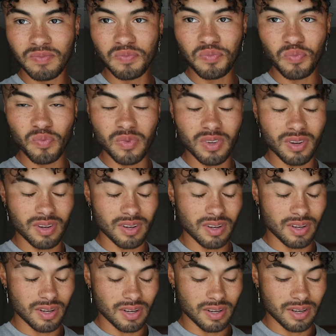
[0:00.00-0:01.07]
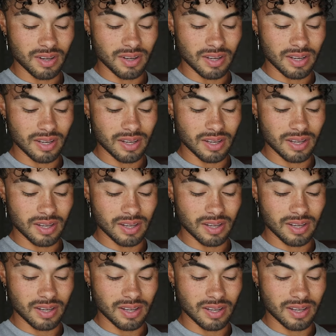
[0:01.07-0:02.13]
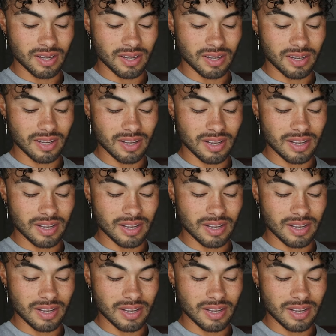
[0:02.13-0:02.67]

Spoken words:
Nobody speaks.